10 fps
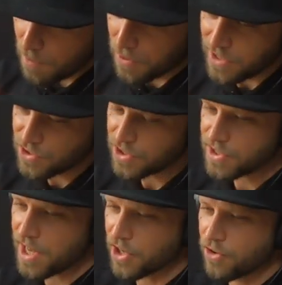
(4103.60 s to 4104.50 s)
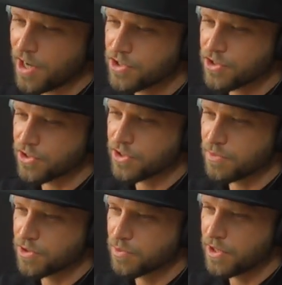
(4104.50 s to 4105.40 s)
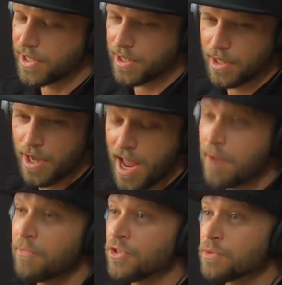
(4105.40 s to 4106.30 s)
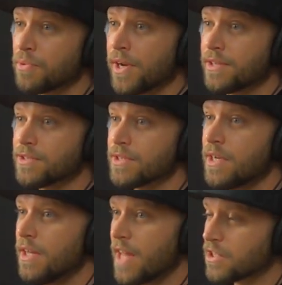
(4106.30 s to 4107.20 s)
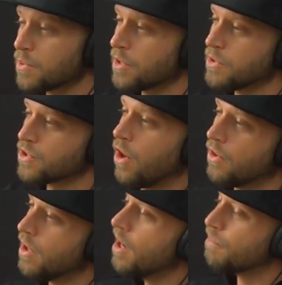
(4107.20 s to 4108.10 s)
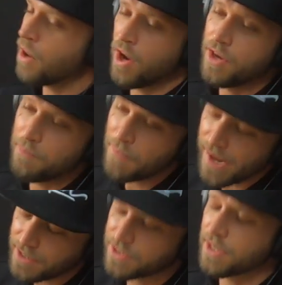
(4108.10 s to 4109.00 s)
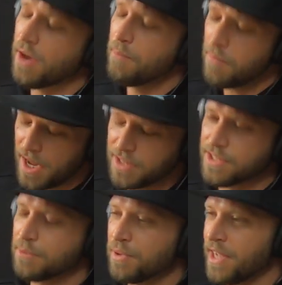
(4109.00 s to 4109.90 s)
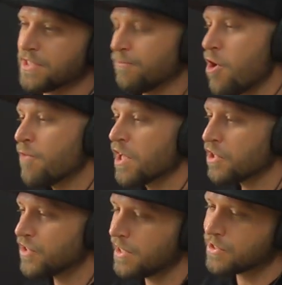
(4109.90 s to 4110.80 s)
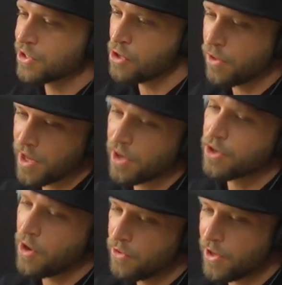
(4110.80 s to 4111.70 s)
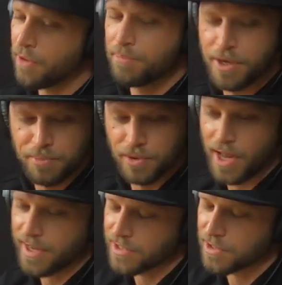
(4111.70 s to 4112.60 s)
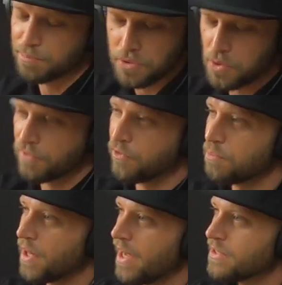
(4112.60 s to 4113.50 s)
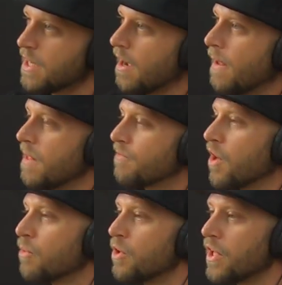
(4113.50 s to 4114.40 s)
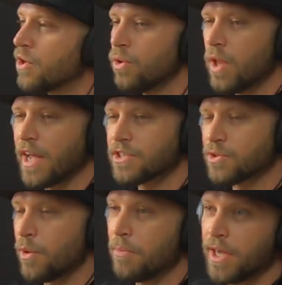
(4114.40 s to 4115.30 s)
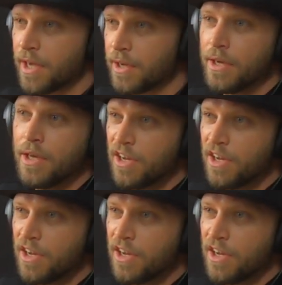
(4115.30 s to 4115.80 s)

a place just out of Christchurch that was really Hanmer Springs. That's what oh, it was ah, called. Yeah. an amazing, amazing place. If you ever get a chance to go there, go there, people. Like, it's a beautiful place. They've got a really cool, like, swimming